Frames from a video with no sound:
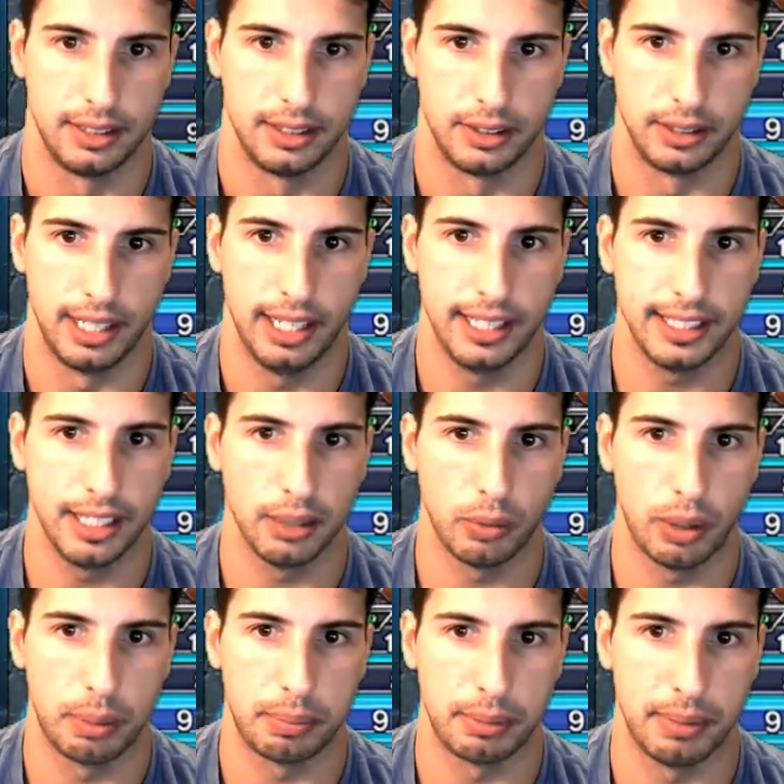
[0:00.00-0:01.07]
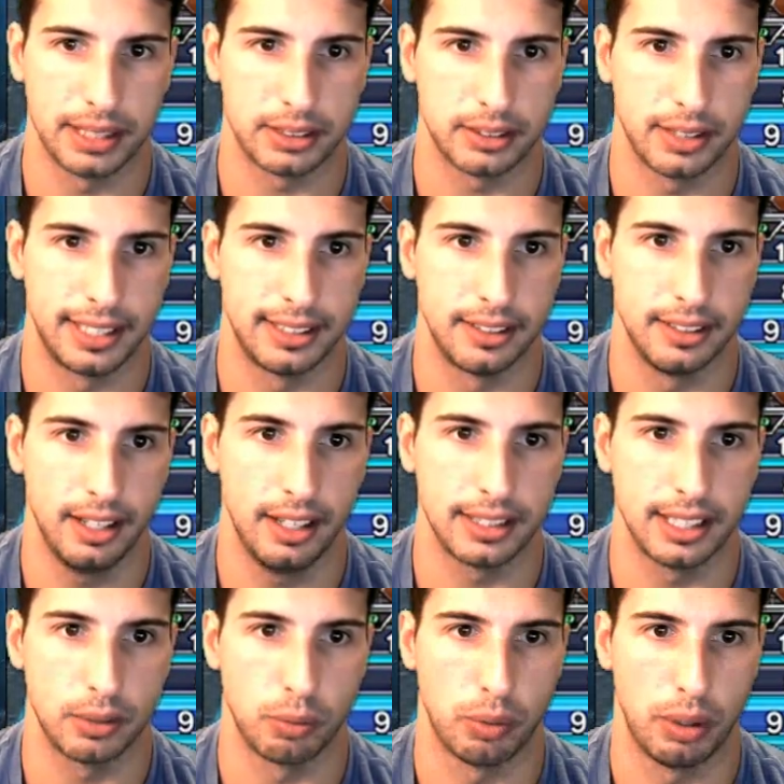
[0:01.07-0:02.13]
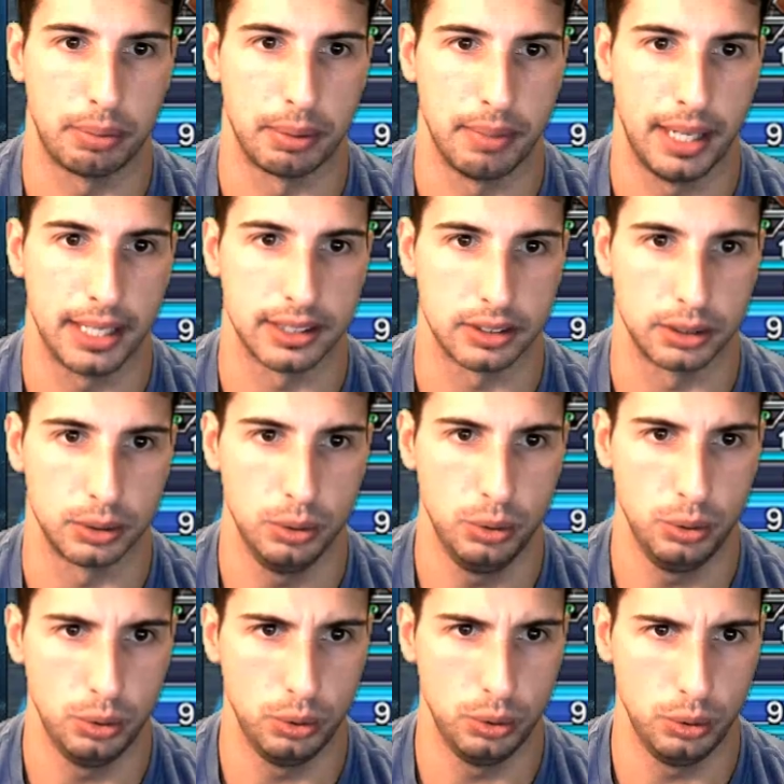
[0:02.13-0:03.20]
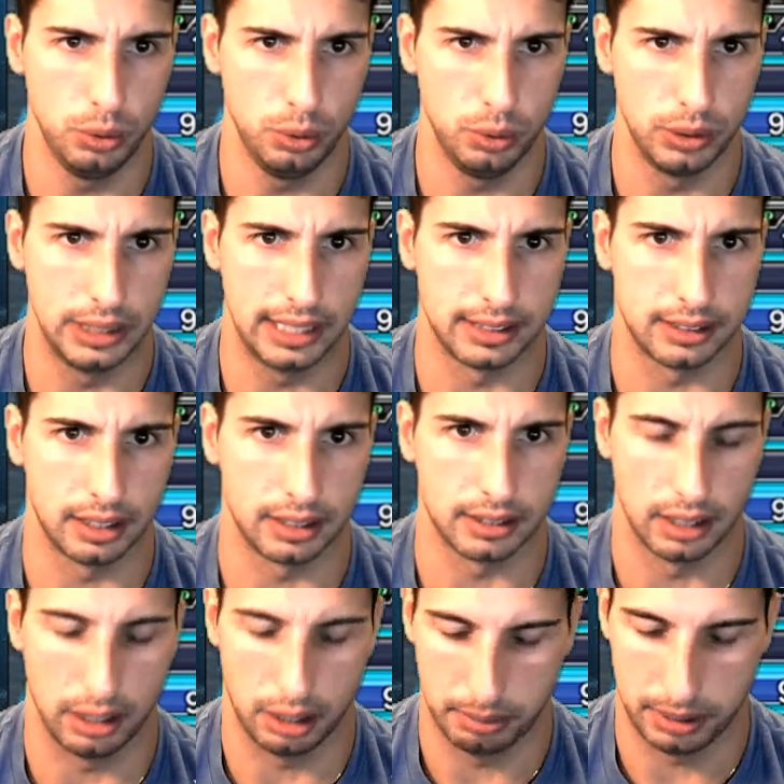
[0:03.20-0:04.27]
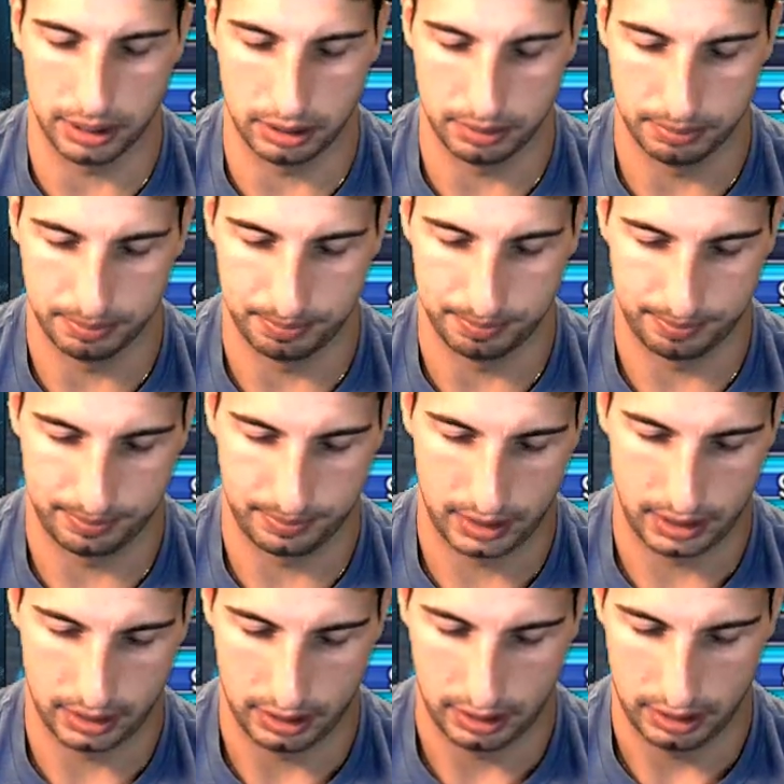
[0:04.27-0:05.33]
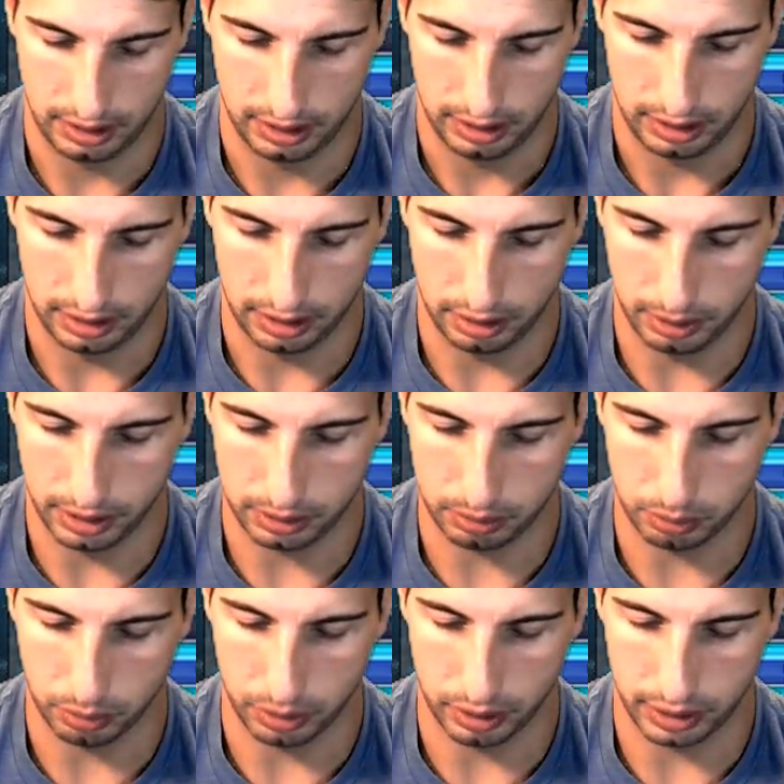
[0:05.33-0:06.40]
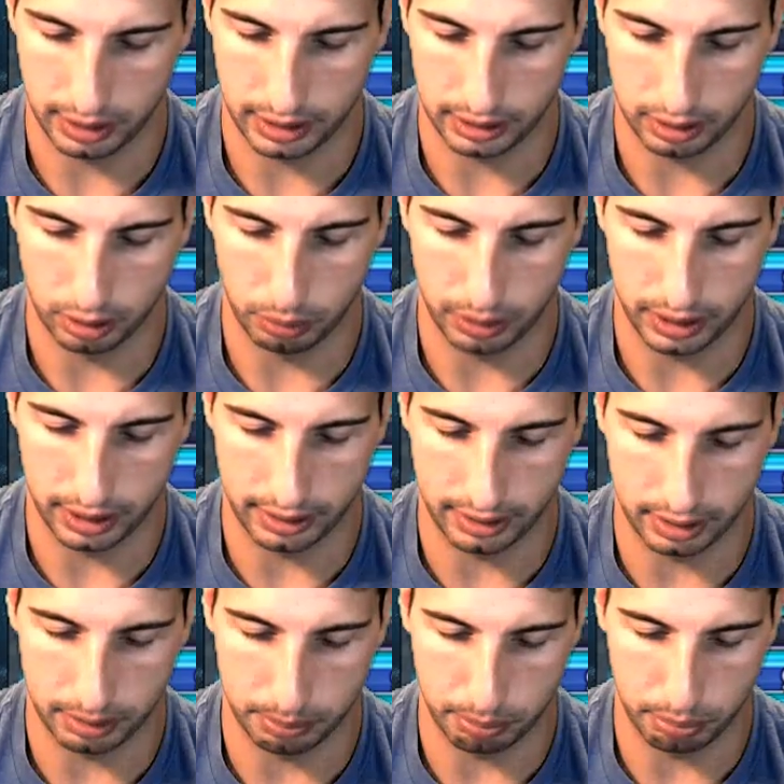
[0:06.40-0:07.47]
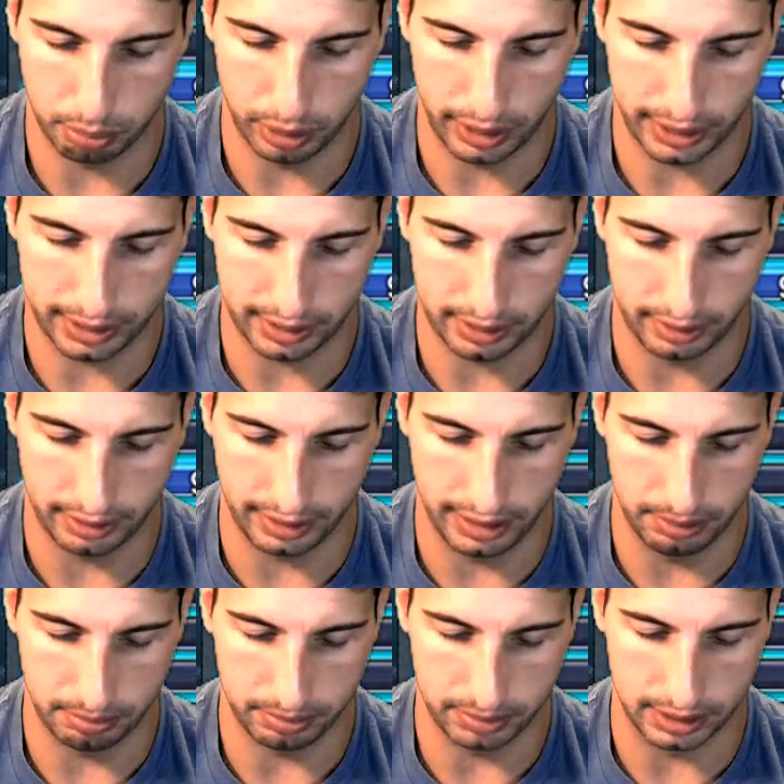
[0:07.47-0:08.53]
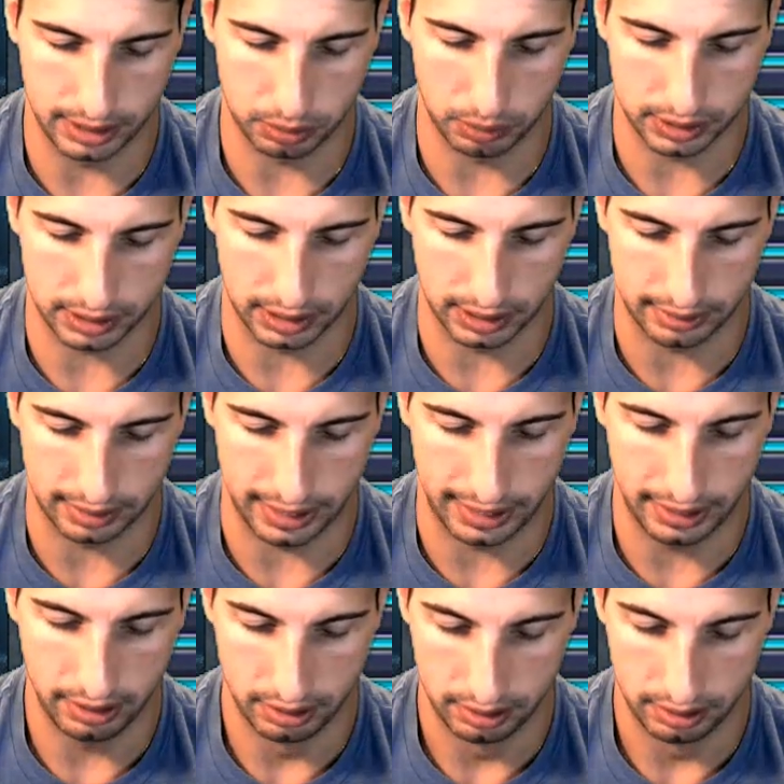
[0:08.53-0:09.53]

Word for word: Did I get Weapon Master? I did not get Weapon Master. Ooh, ooh, that sucks a little bit. You know what? We're going to go with another break here. Yep, this one's going to die.